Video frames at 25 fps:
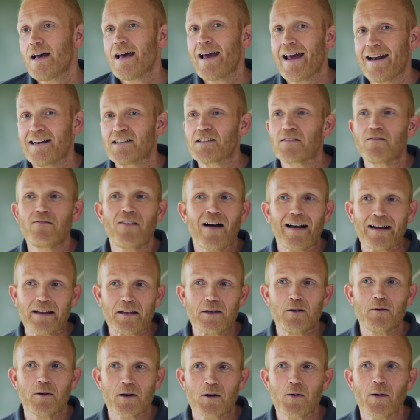It is a
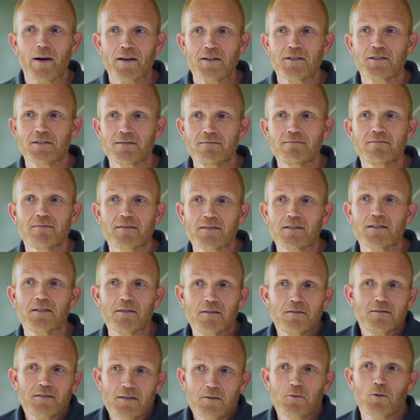value equation
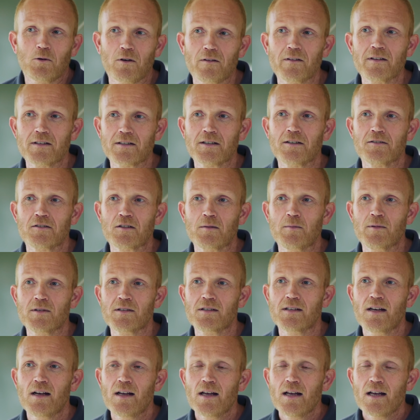to all of these
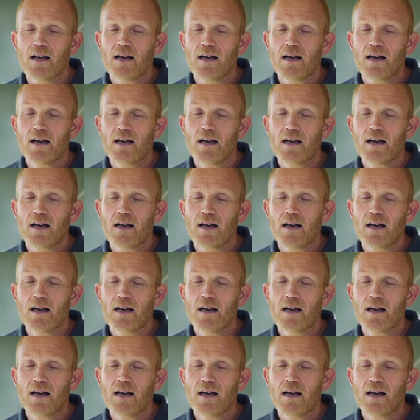customers.